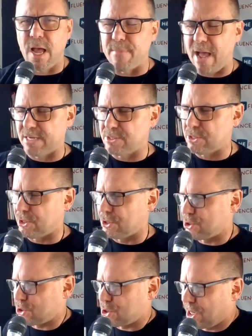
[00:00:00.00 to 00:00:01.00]
I'm actually going
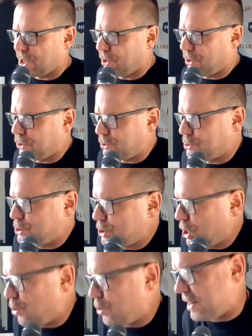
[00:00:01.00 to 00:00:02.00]
to share a little
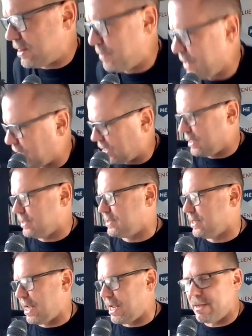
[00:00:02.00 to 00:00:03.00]
joke at the beginning
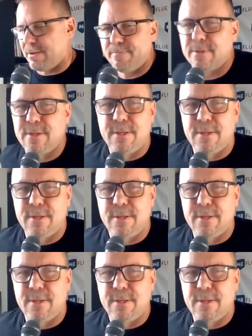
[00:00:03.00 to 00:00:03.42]
today.